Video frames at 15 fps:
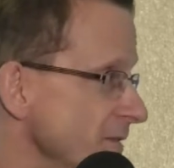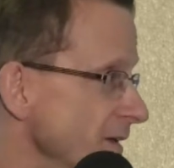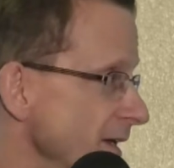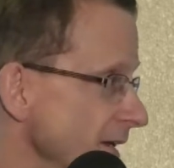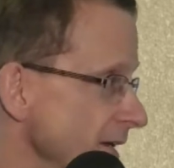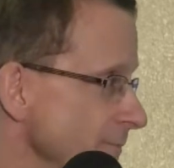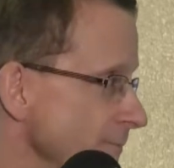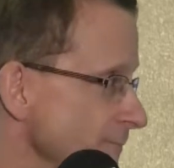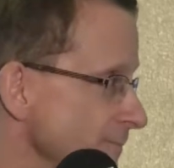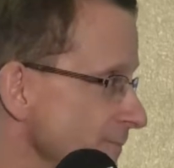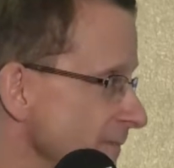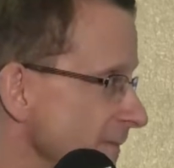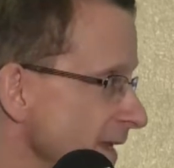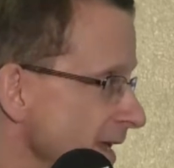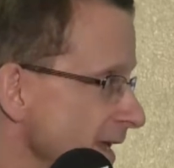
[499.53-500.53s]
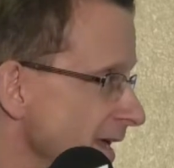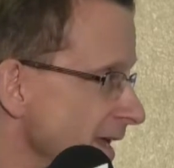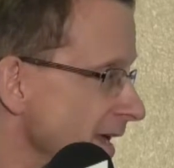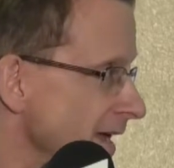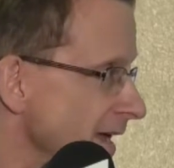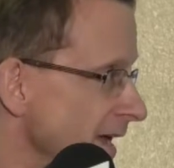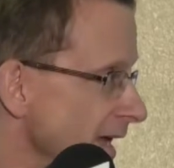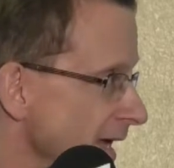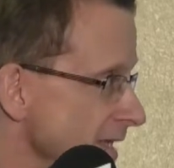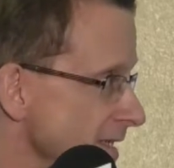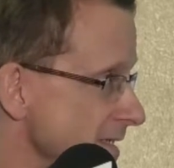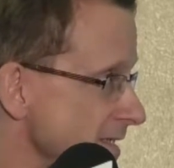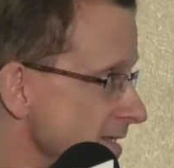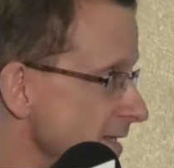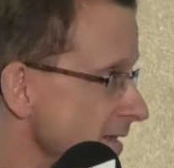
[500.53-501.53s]

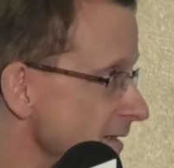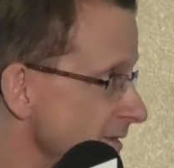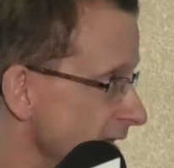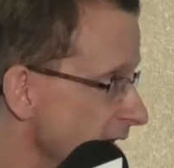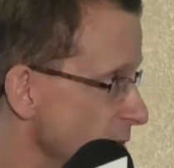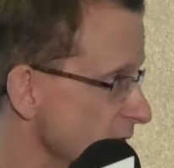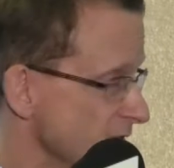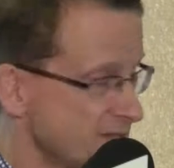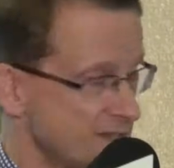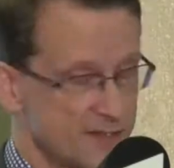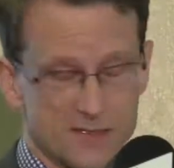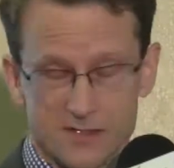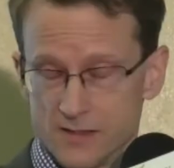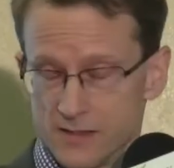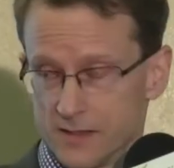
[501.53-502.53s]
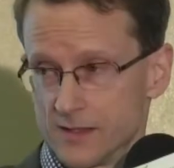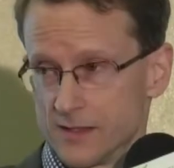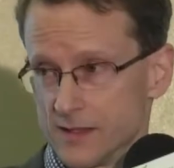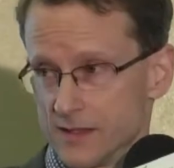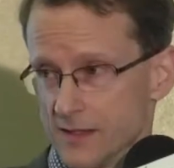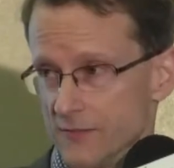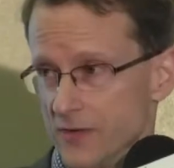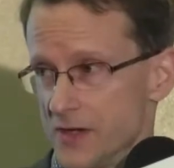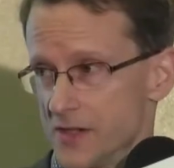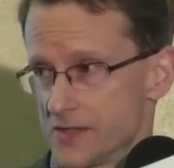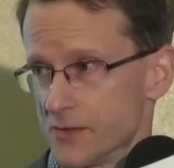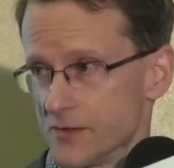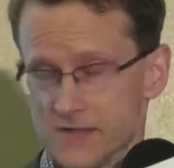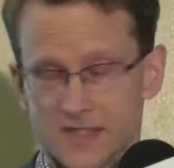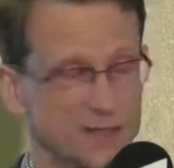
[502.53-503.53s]
and that was a very
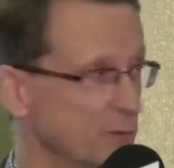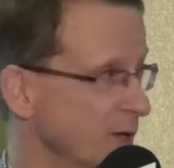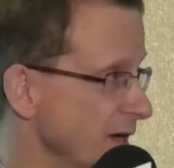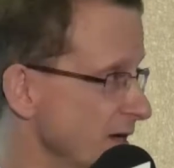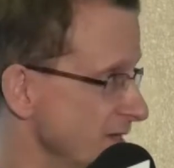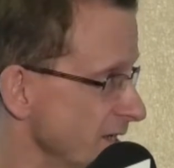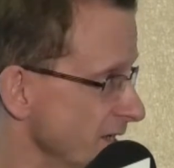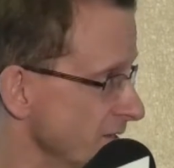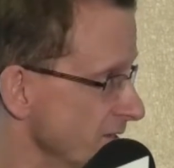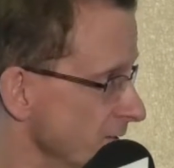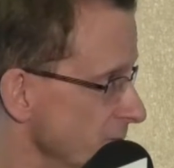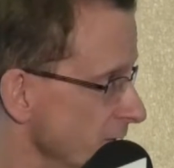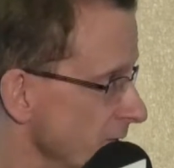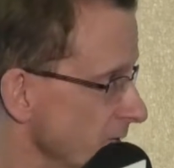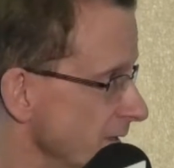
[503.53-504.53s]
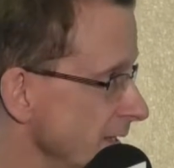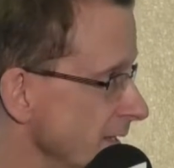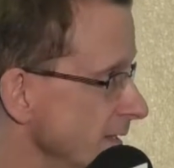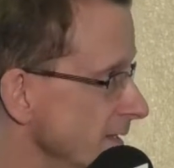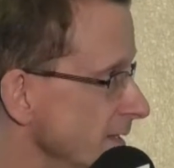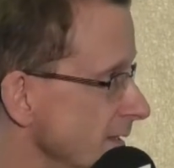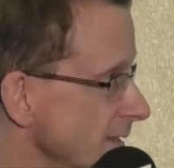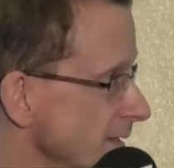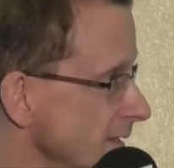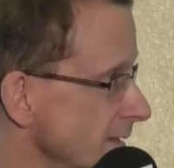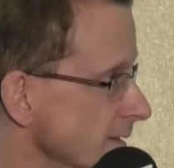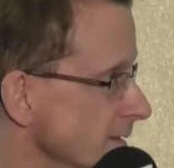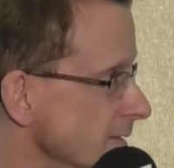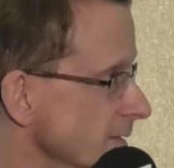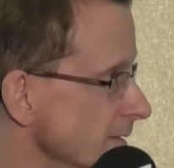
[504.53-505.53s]
sort of similar antenna to the one on
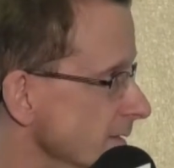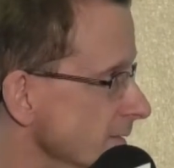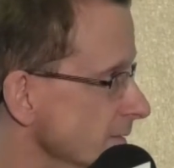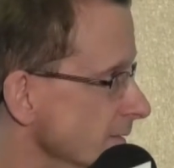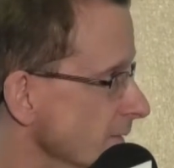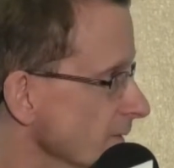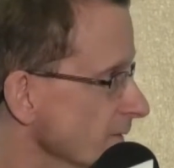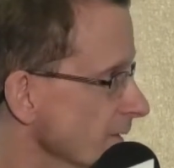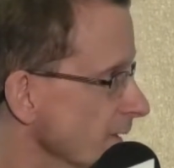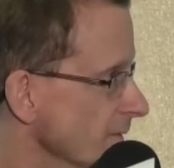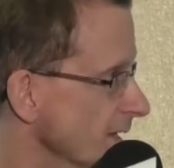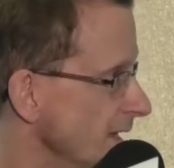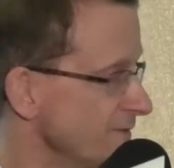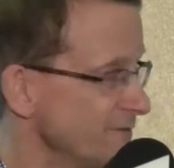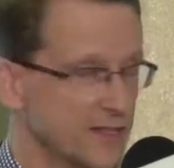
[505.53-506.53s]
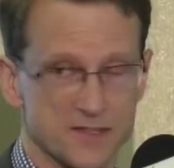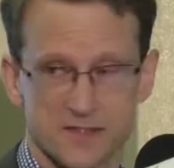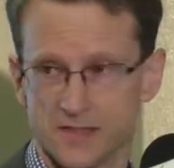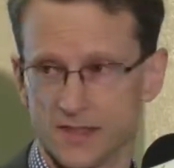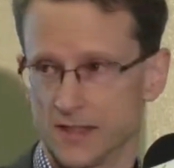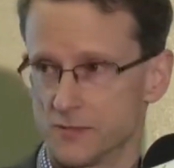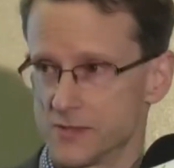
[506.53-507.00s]
the left-hand side.